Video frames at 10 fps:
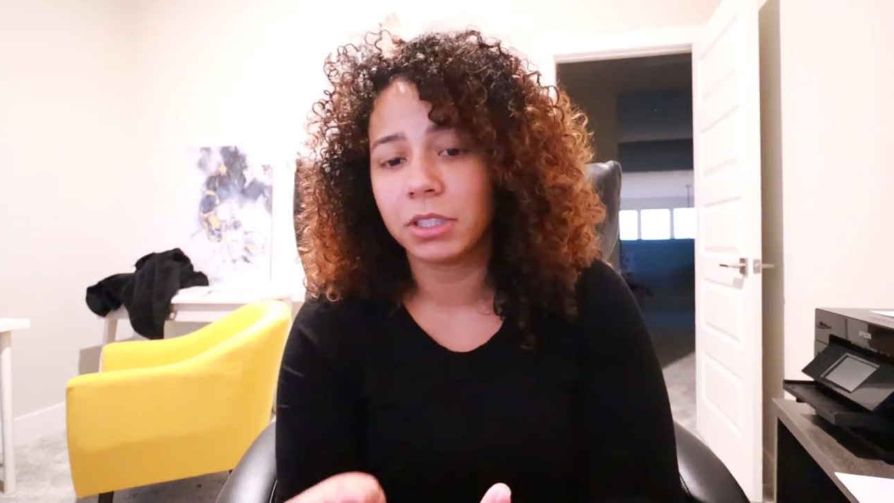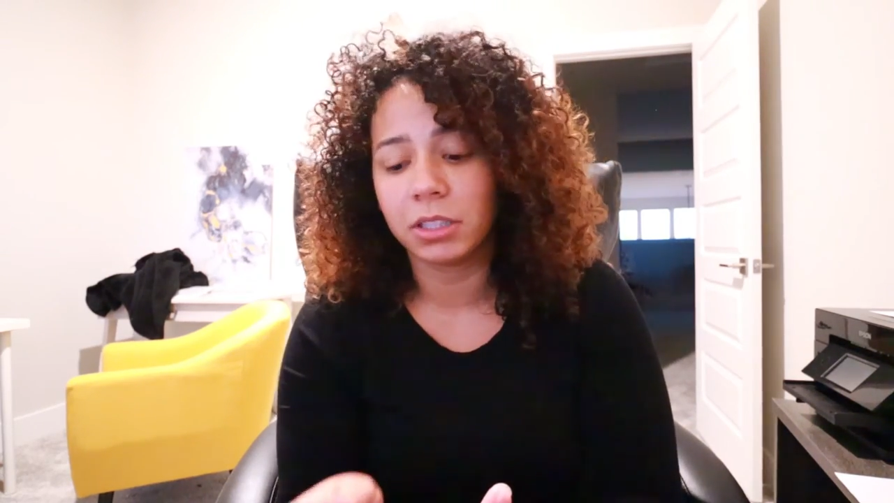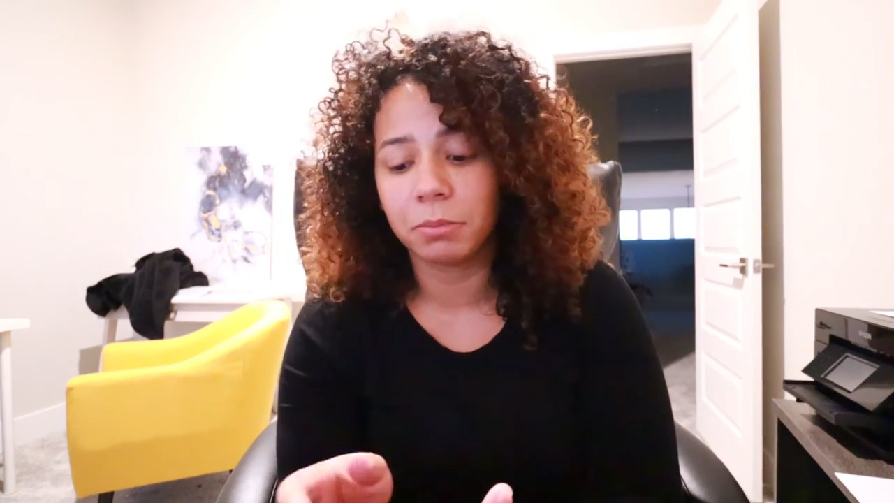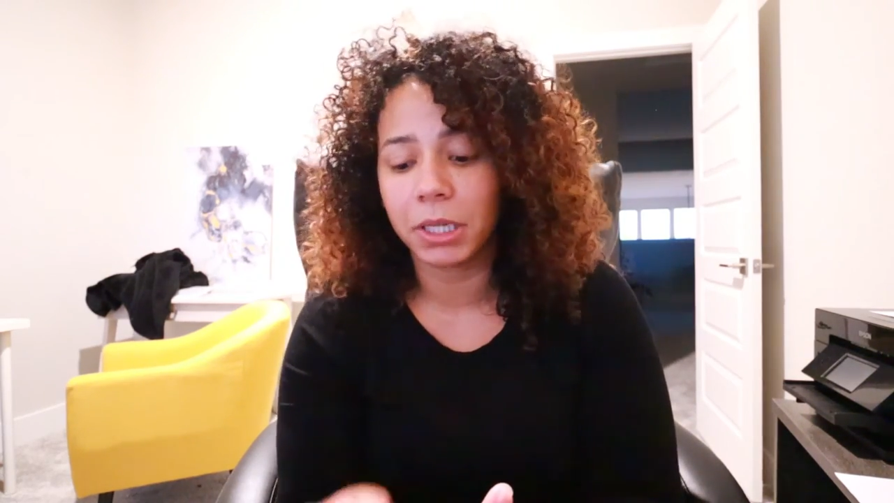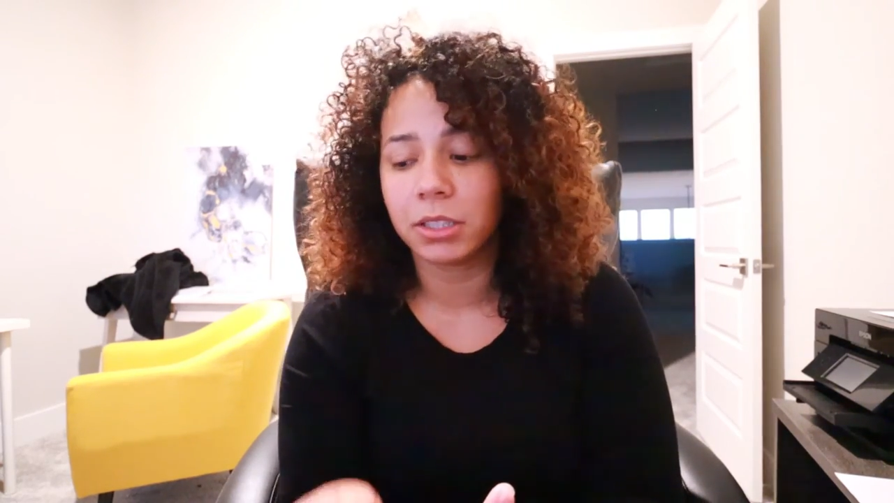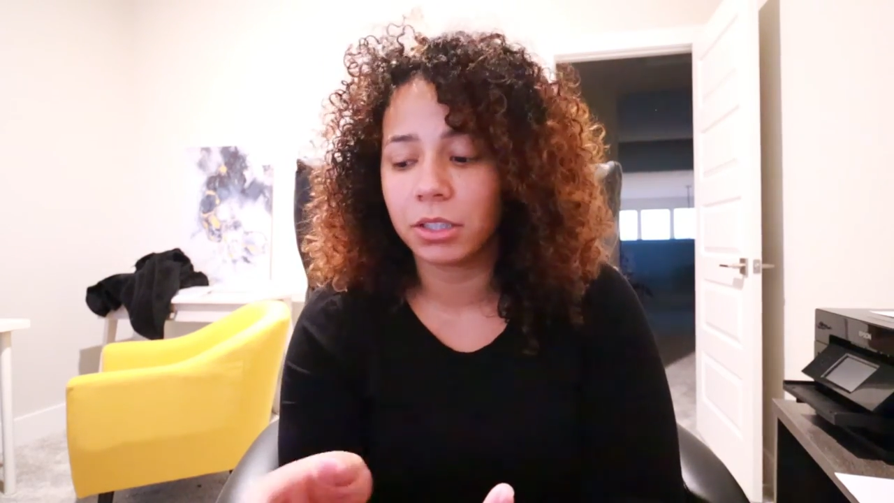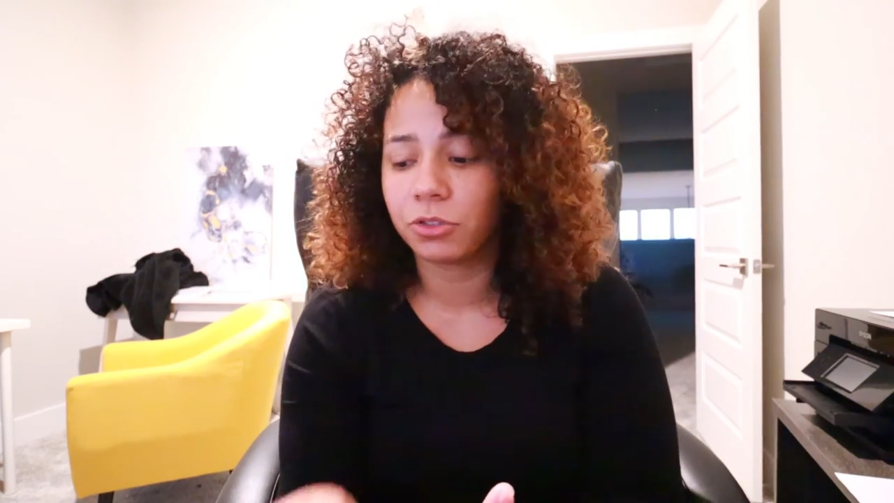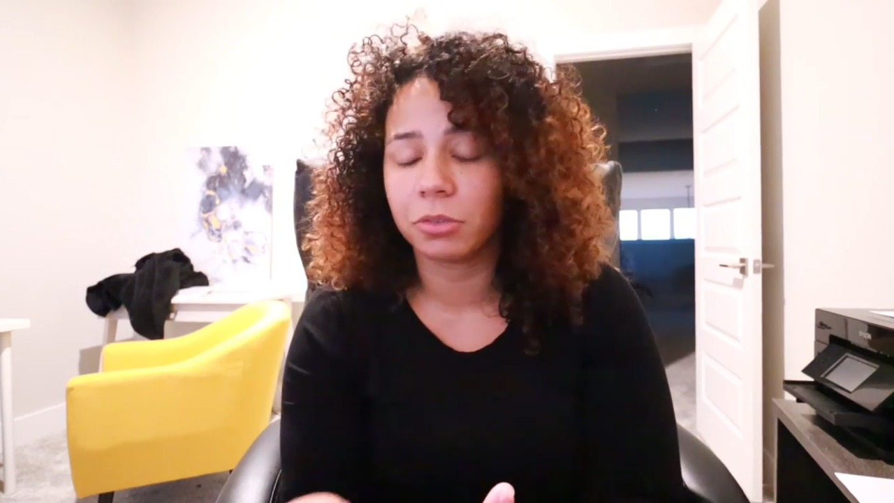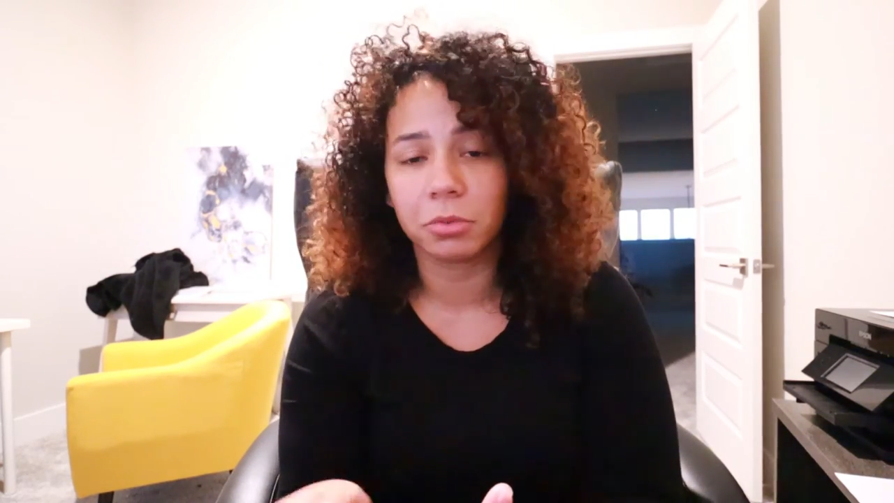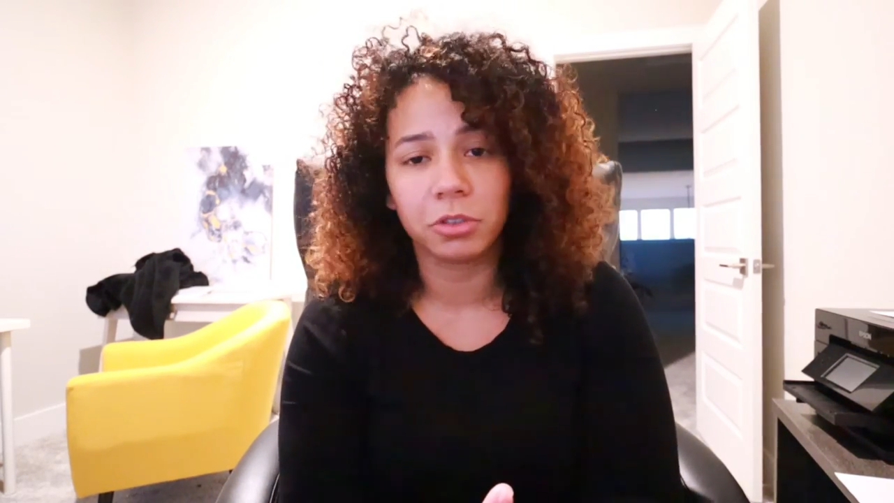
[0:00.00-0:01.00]
This is basic
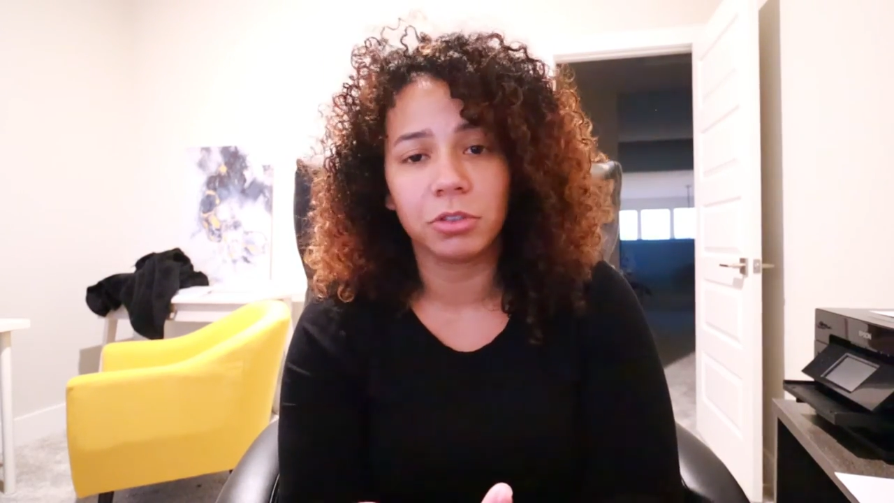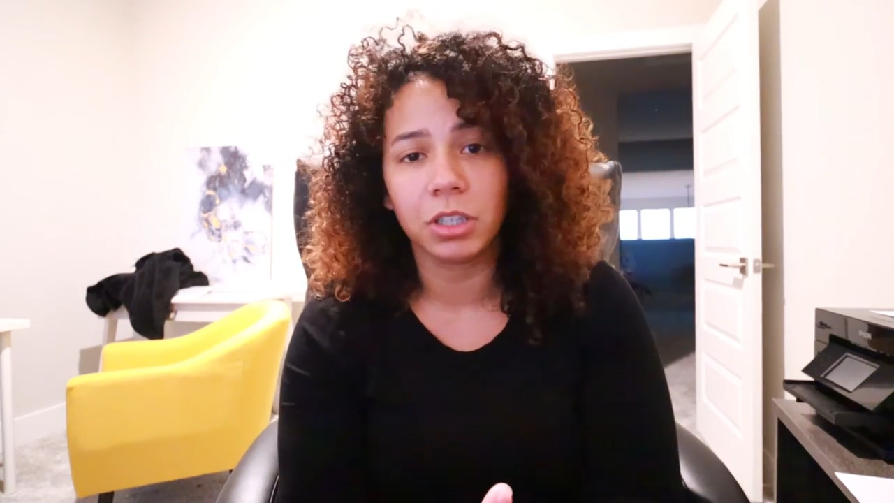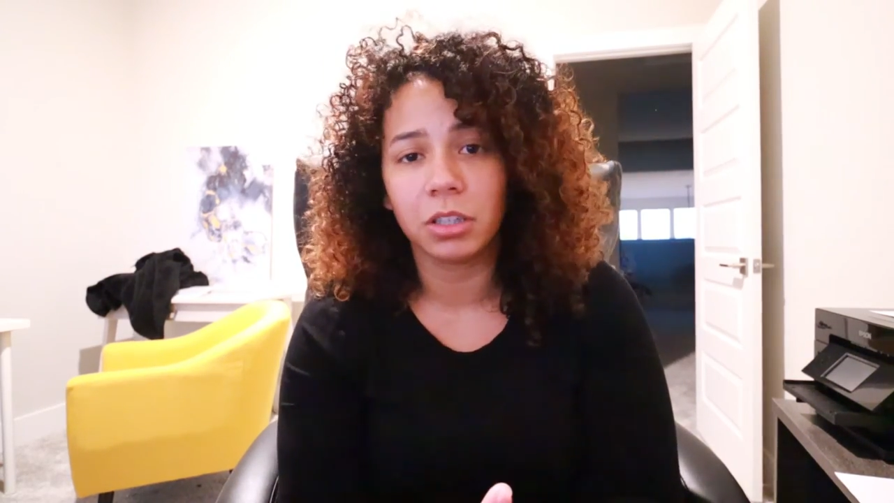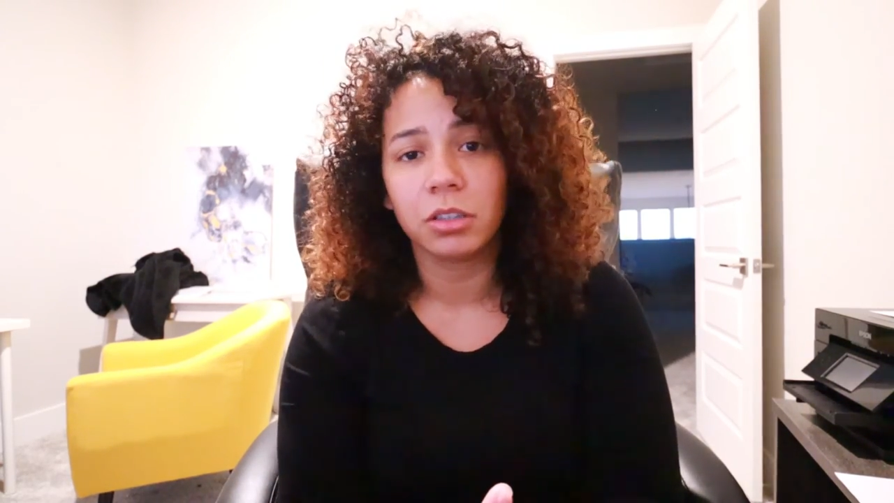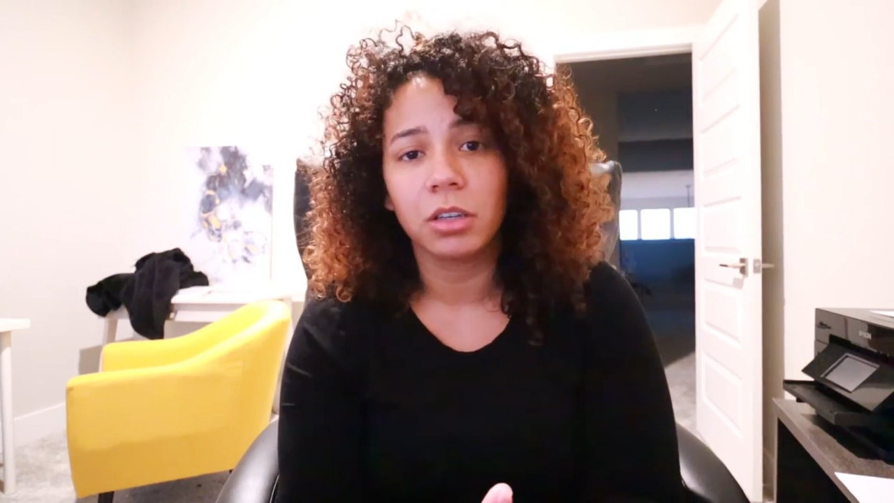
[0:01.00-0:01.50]
troubleshooting